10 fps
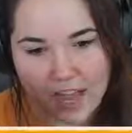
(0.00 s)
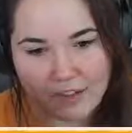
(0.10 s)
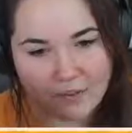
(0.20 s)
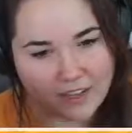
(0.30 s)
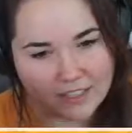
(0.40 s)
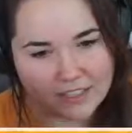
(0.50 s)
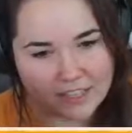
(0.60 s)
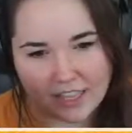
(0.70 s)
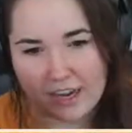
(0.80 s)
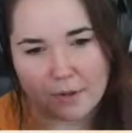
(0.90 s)
If I could
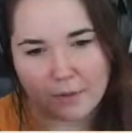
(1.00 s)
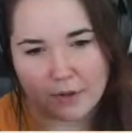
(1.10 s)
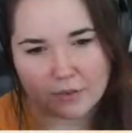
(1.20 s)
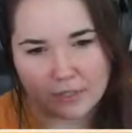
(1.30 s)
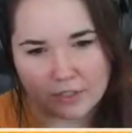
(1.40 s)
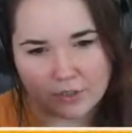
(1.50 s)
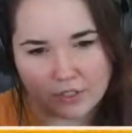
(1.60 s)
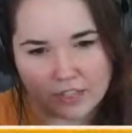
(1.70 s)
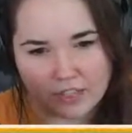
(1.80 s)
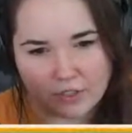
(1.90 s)
set that up, I would be
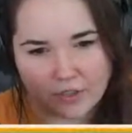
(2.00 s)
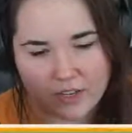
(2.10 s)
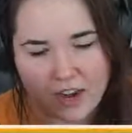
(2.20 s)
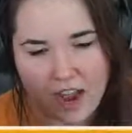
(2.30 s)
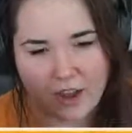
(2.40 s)
totally into it.